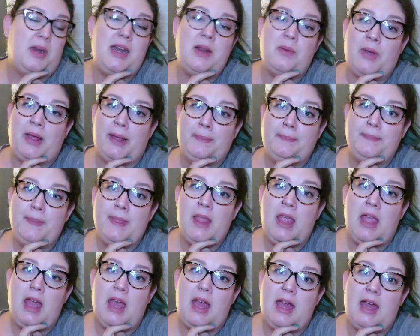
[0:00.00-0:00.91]
But anyway,
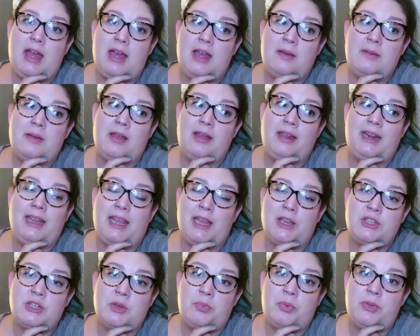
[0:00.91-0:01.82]
I'm gonna
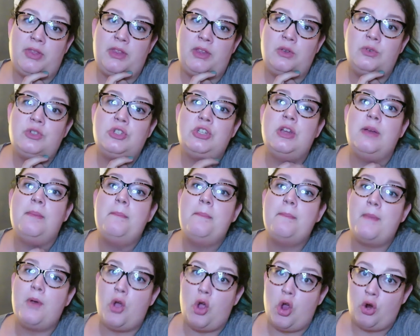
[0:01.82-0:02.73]
catch up with you
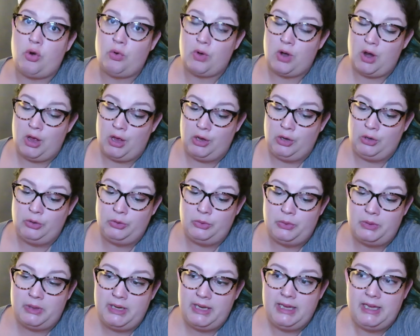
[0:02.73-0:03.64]

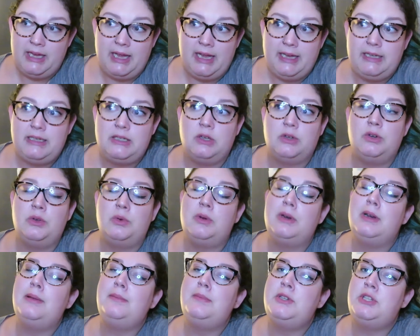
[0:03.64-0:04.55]
tomorrow. Don't know
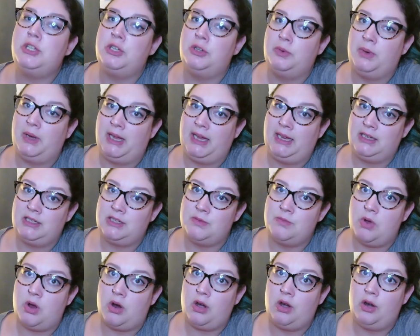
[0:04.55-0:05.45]
what I'm doing
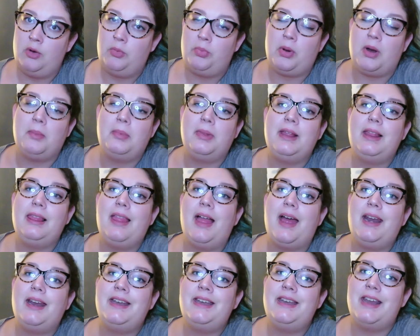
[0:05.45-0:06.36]
tomorrow. Probably a
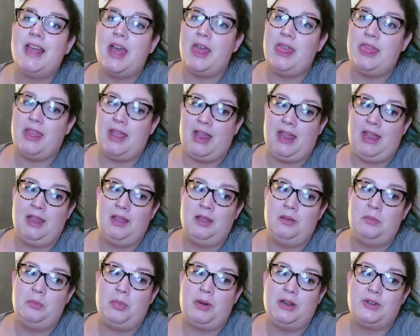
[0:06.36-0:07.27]
lot of
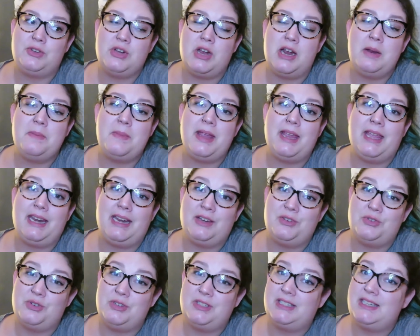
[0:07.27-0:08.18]
nothing, but I'll try to make it
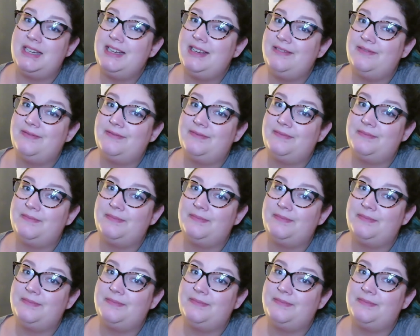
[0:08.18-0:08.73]
interesting.